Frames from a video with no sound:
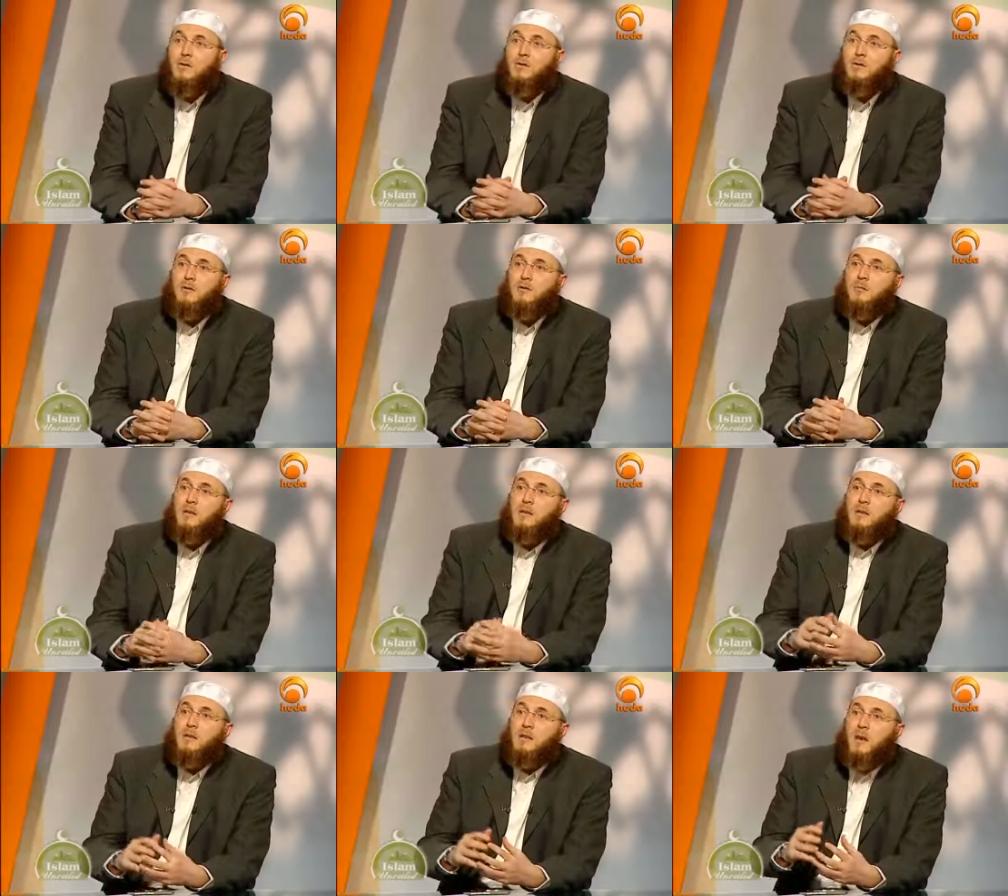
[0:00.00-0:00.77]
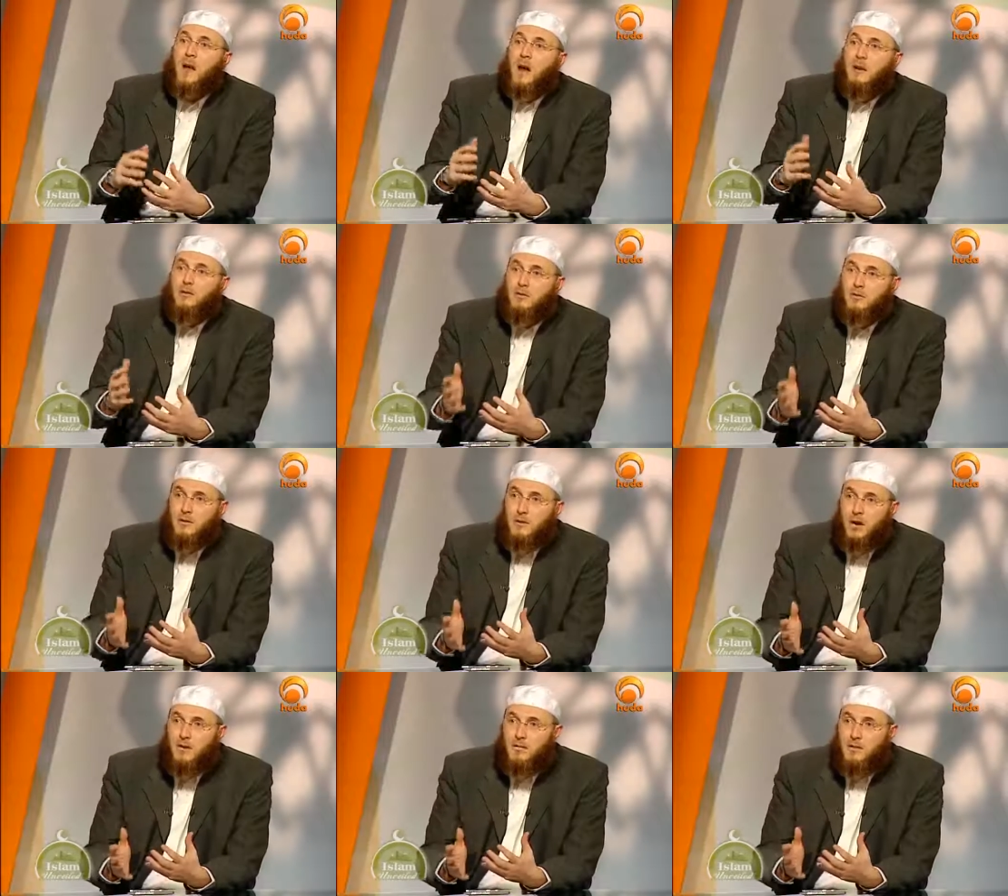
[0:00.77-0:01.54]
how should be the
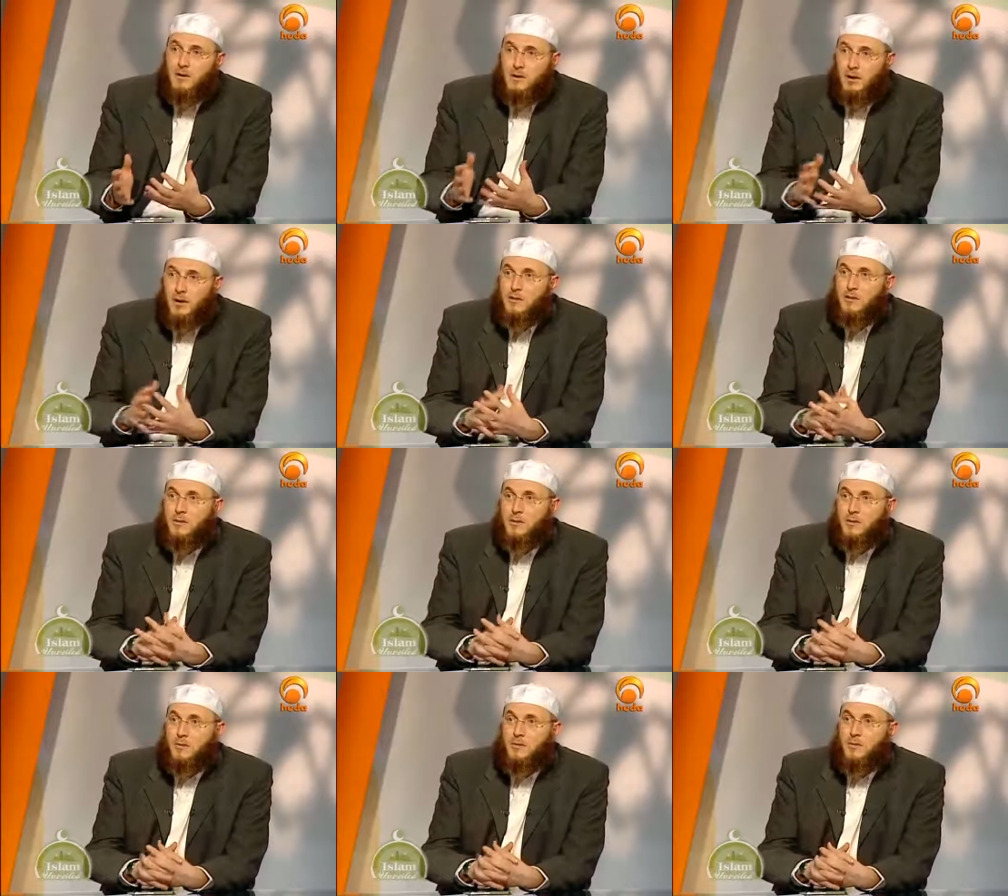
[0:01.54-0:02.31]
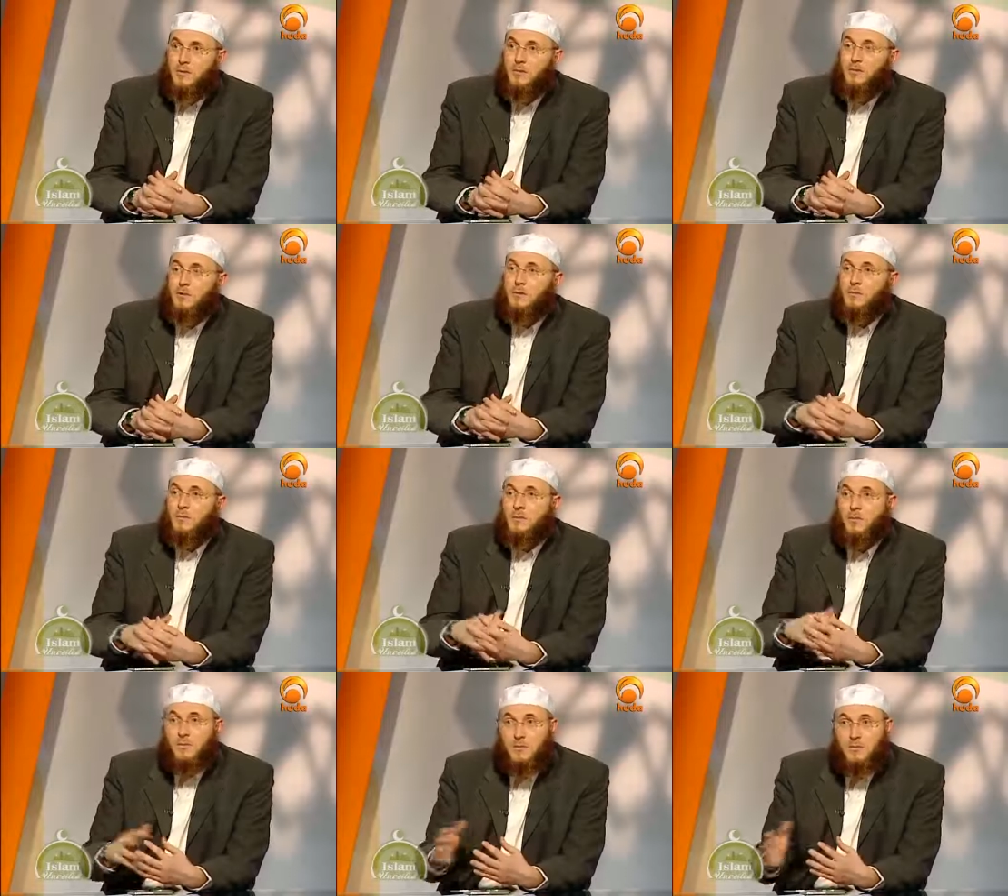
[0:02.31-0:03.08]
nature of the relationship
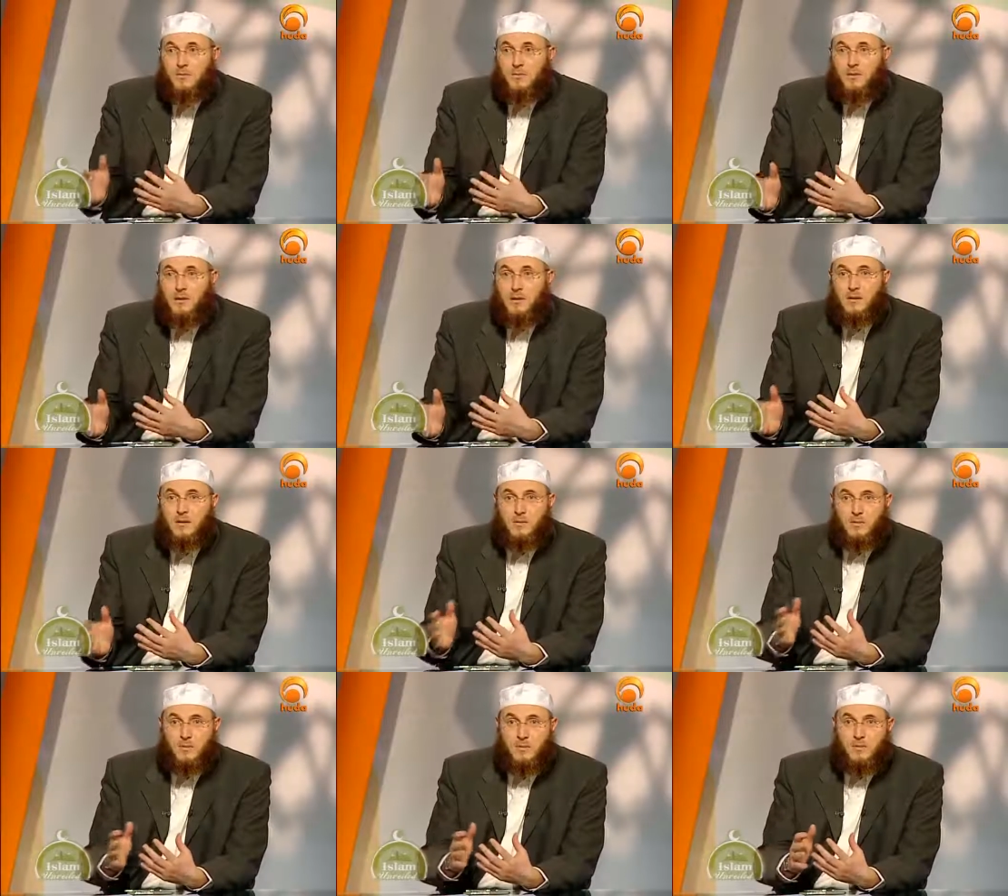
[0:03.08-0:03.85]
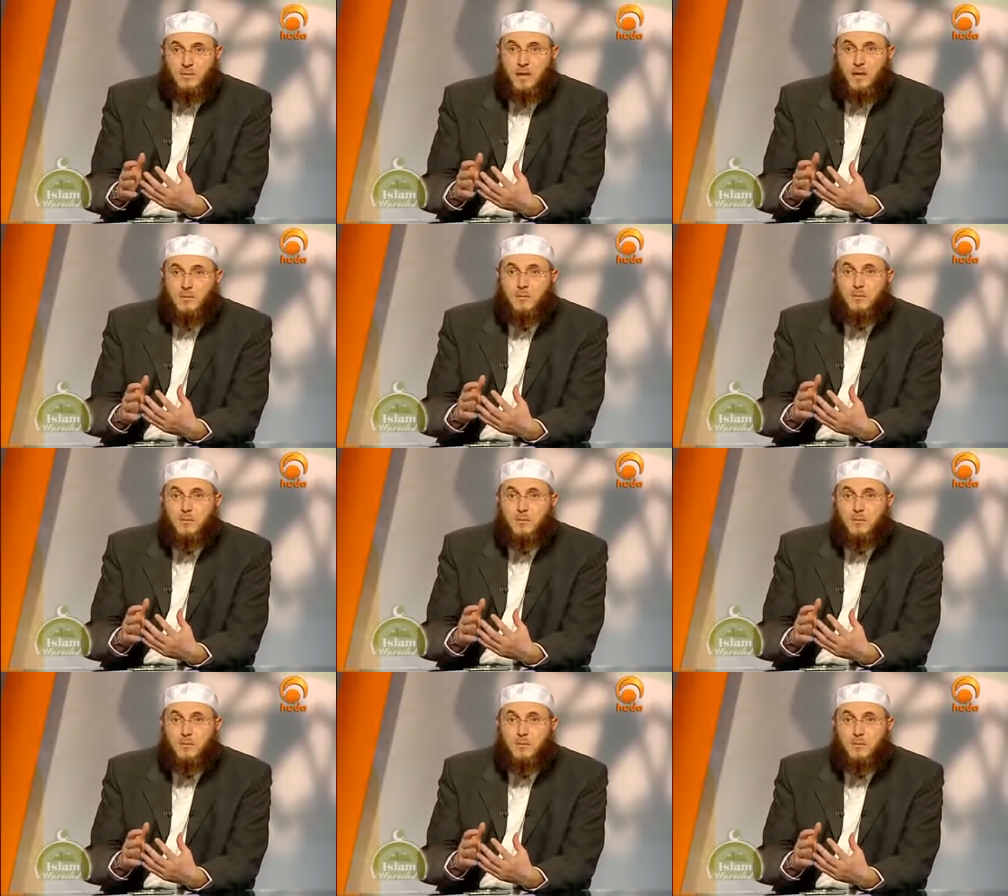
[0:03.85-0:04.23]
between Muslims and non-Muslims?